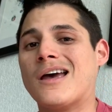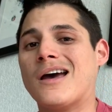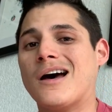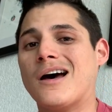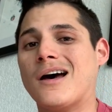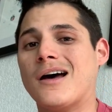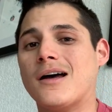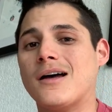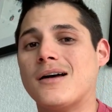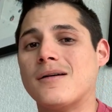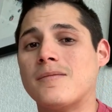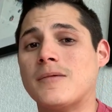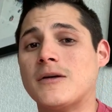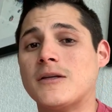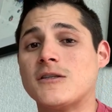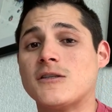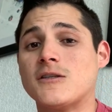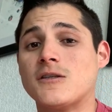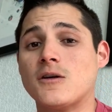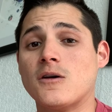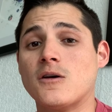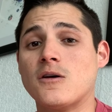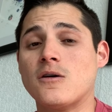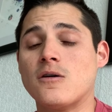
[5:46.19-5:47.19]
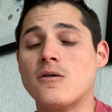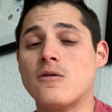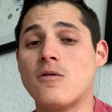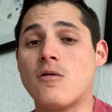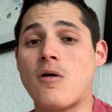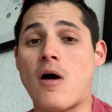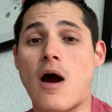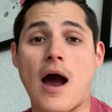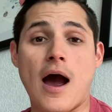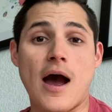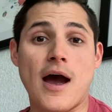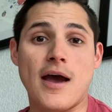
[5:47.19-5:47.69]
And so
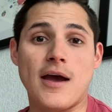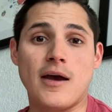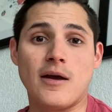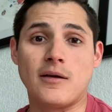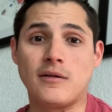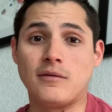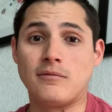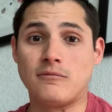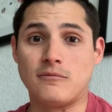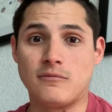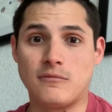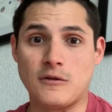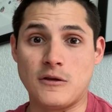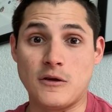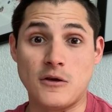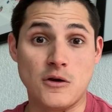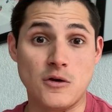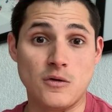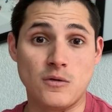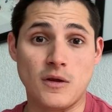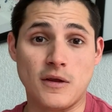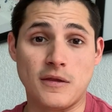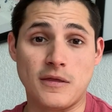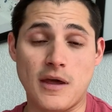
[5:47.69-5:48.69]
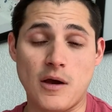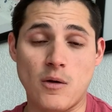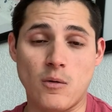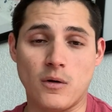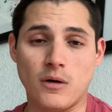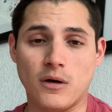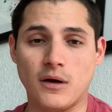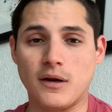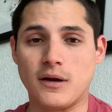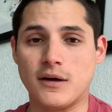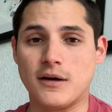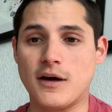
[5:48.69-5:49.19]
I knew that they were
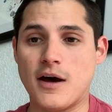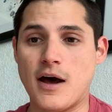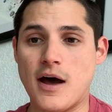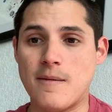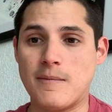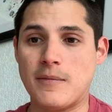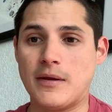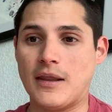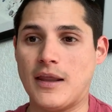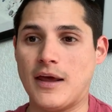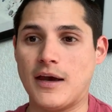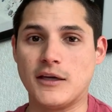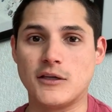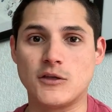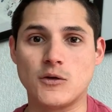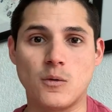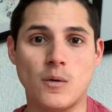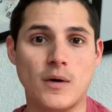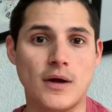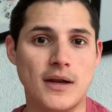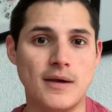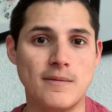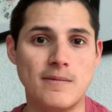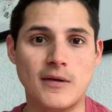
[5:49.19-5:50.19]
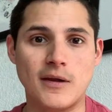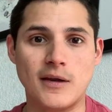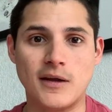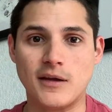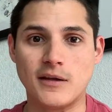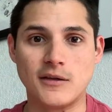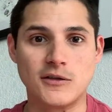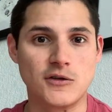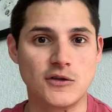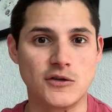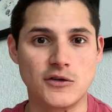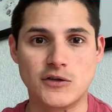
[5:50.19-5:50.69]
going to come in like 20
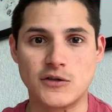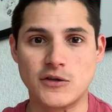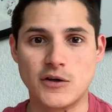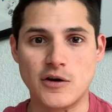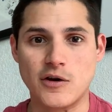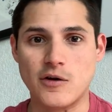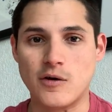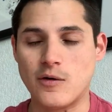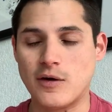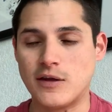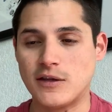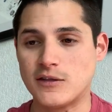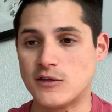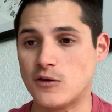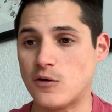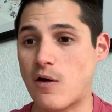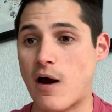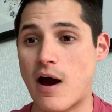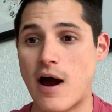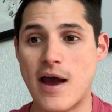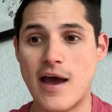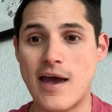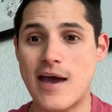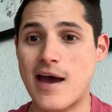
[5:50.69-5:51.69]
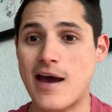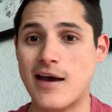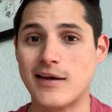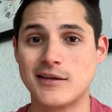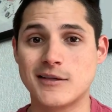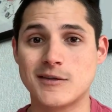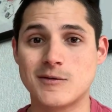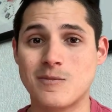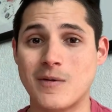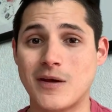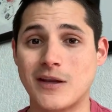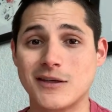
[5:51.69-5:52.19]
minutes or so. And so I had
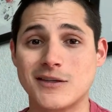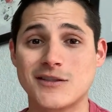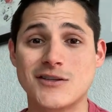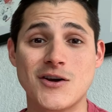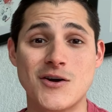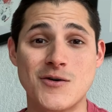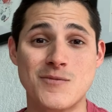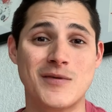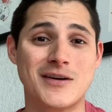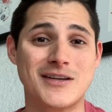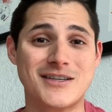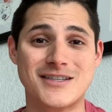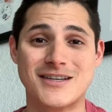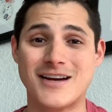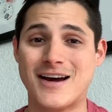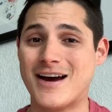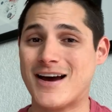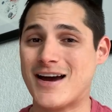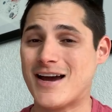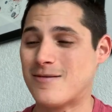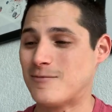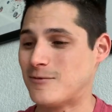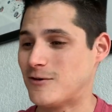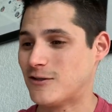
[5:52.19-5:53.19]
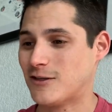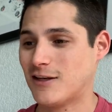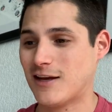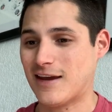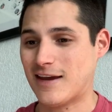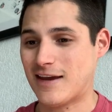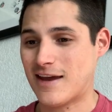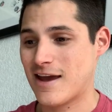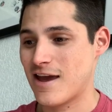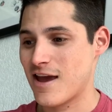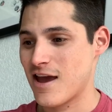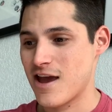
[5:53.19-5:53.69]
spent so much time just
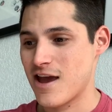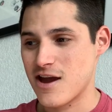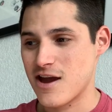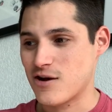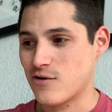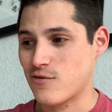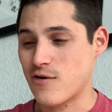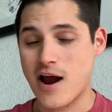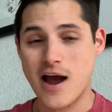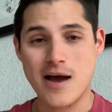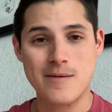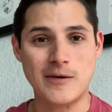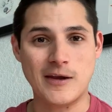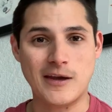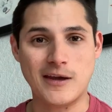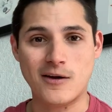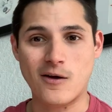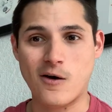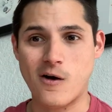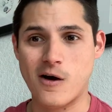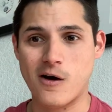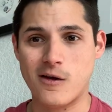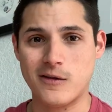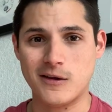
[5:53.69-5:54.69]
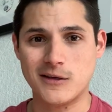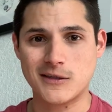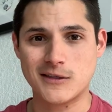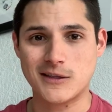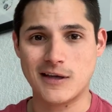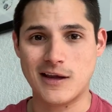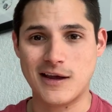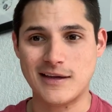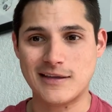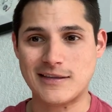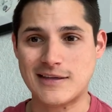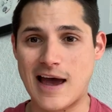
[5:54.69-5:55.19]
like grabbing all this
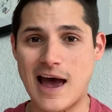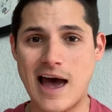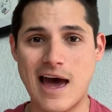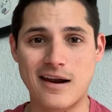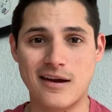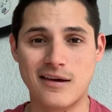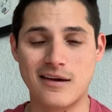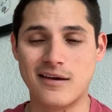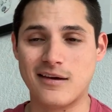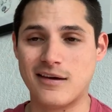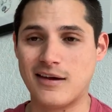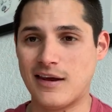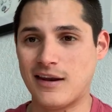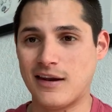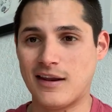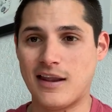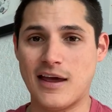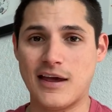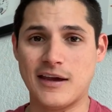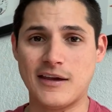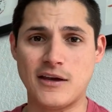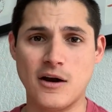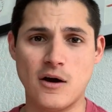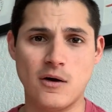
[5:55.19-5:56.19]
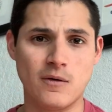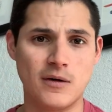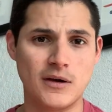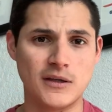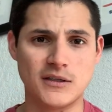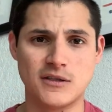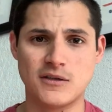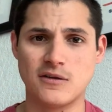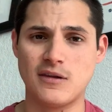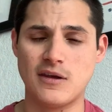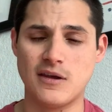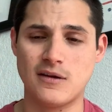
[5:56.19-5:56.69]
like data and like going
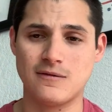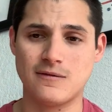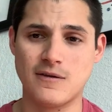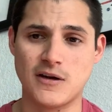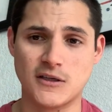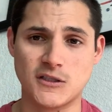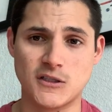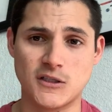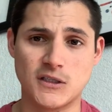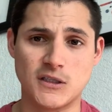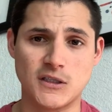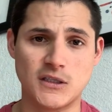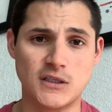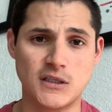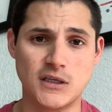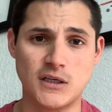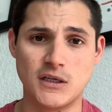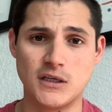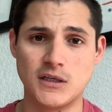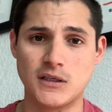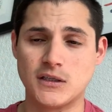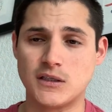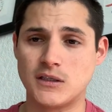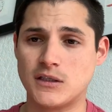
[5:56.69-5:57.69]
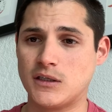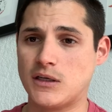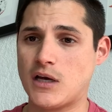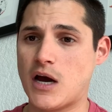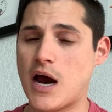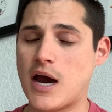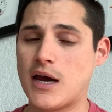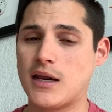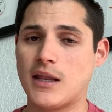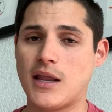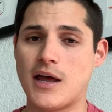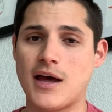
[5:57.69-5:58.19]
to the infectious disease
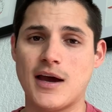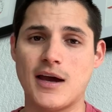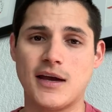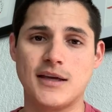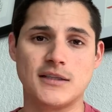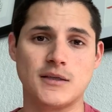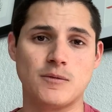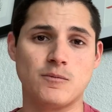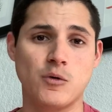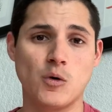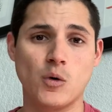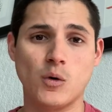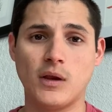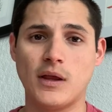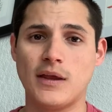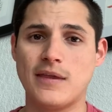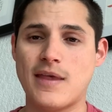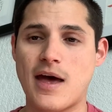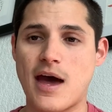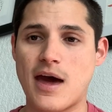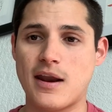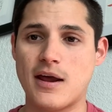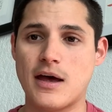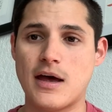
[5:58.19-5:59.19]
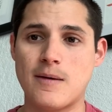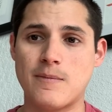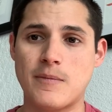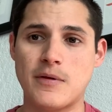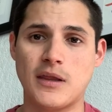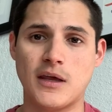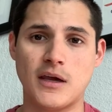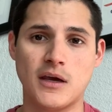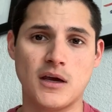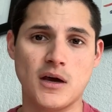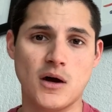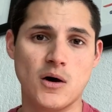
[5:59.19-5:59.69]
guidelines and pulling that up, and
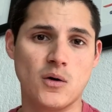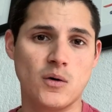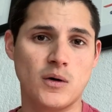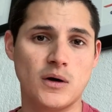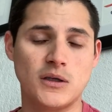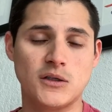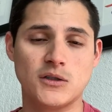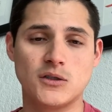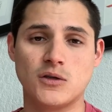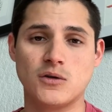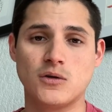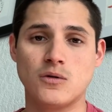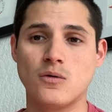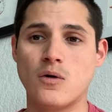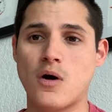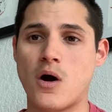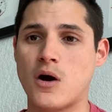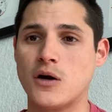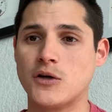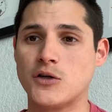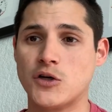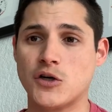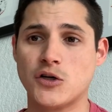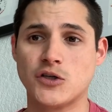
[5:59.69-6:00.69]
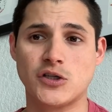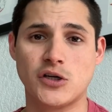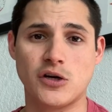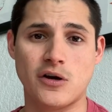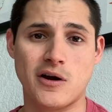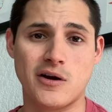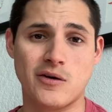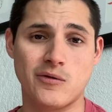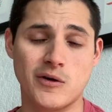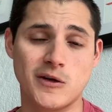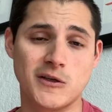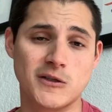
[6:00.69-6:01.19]
then going to our
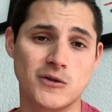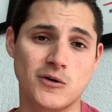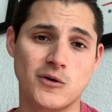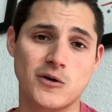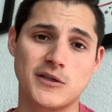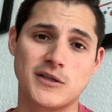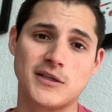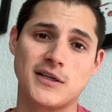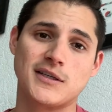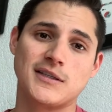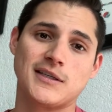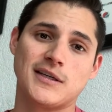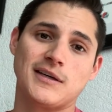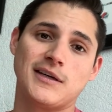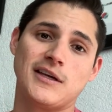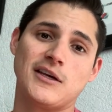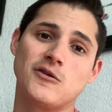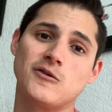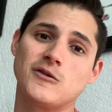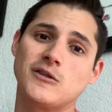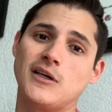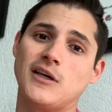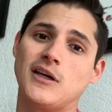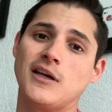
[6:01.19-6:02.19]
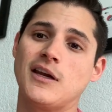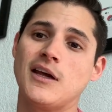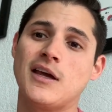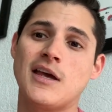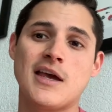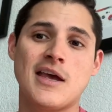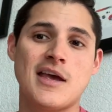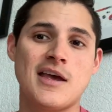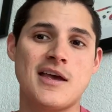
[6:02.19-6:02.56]
tertiary resources and using